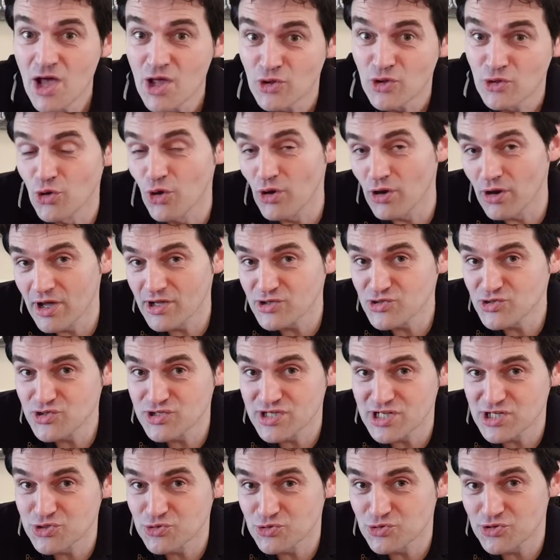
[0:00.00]
Not like
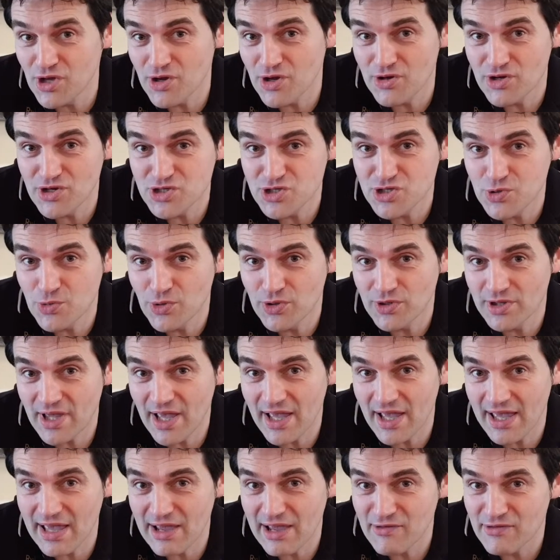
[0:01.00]
traditional donuts you would get
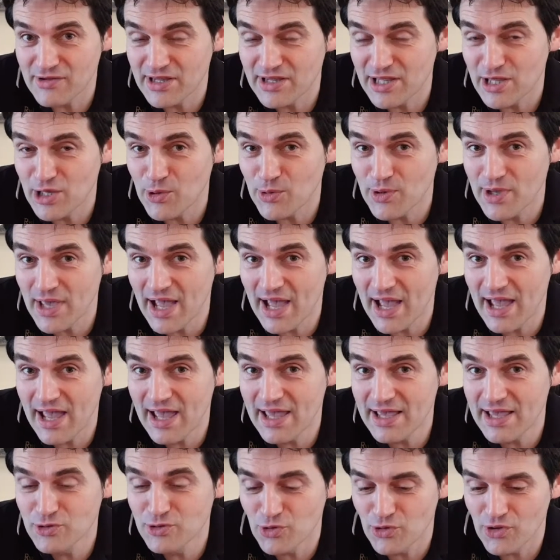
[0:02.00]
here in the UK,
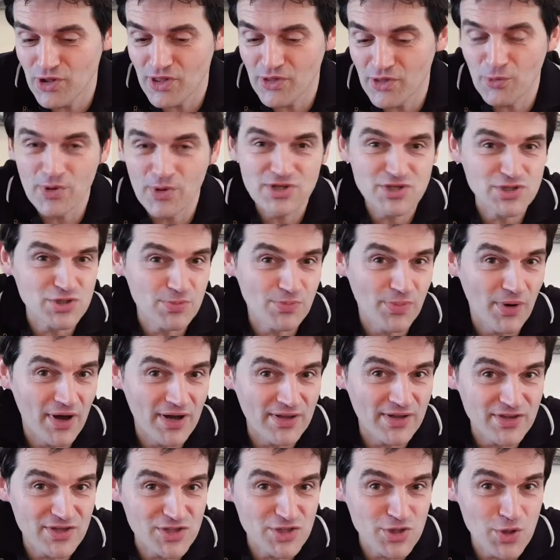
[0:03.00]
not like the ones you buy
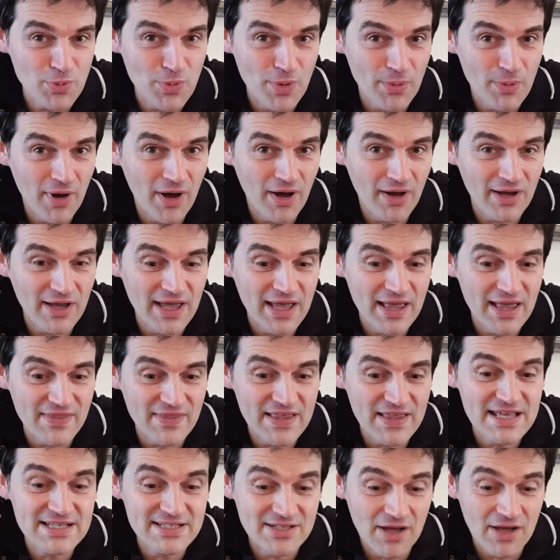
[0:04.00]
in the supermarket.
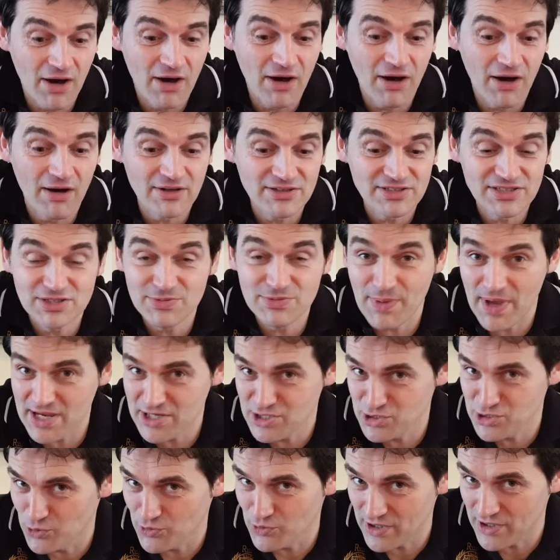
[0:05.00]
These are
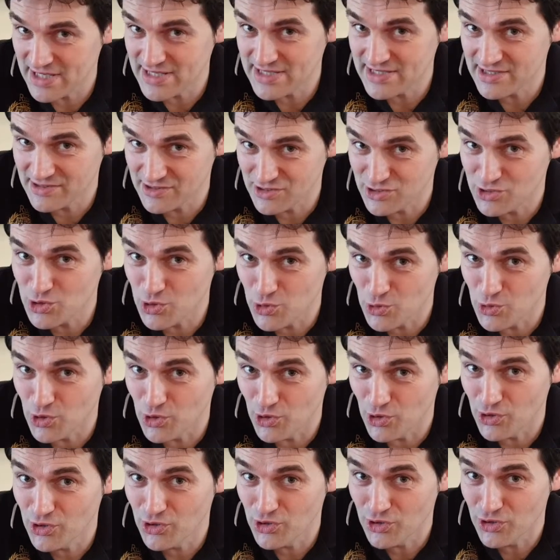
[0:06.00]
special. These do
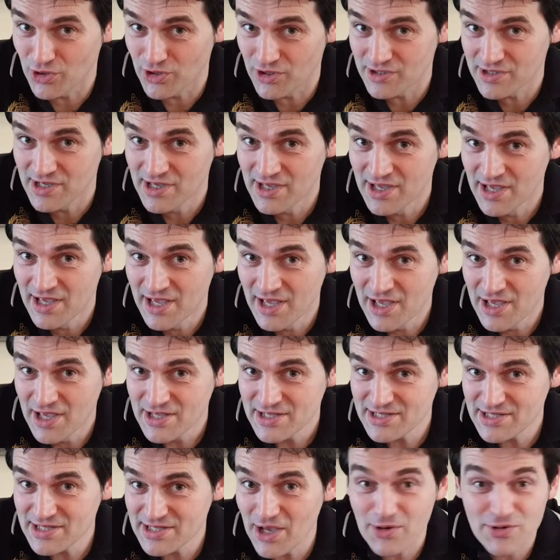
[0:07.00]
look good.
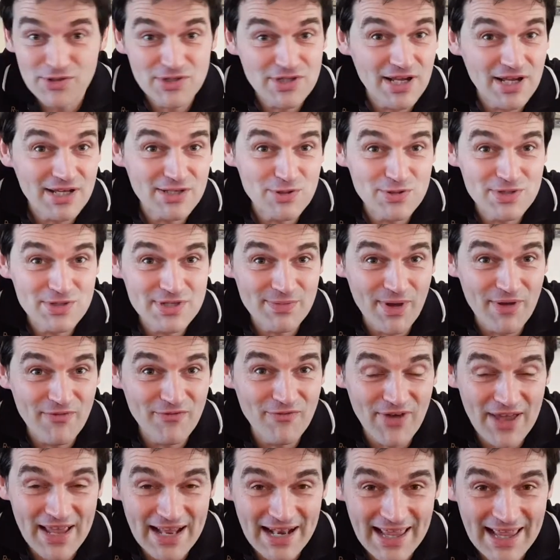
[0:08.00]
So, shall I do some
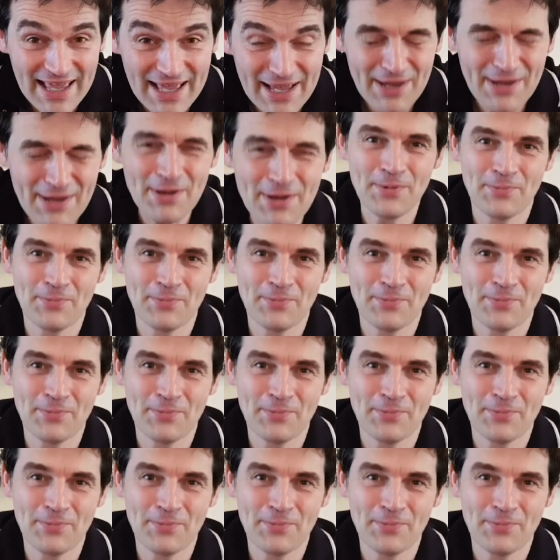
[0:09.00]
unveiling?